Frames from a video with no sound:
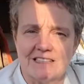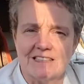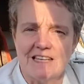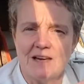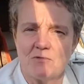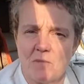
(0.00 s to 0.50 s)

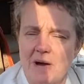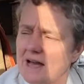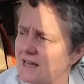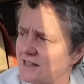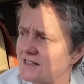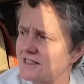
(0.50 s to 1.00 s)
Yeah, we're
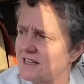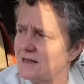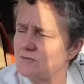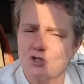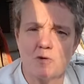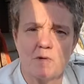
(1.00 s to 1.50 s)
back at the same
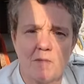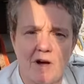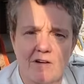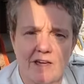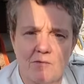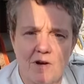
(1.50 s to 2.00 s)

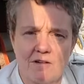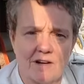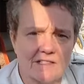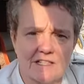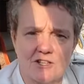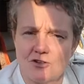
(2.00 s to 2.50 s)
supermarket where I
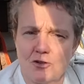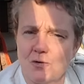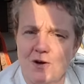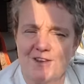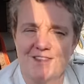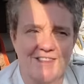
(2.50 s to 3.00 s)
did another
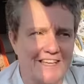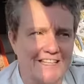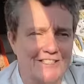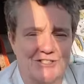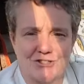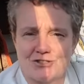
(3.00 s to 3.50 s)
one of
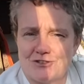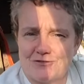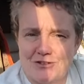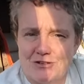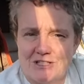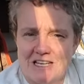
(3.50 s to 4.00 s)
these just a
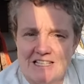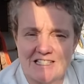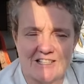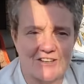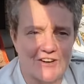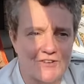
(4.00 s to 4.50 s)
few days
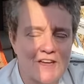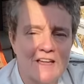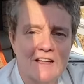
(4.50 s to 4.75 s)
ago.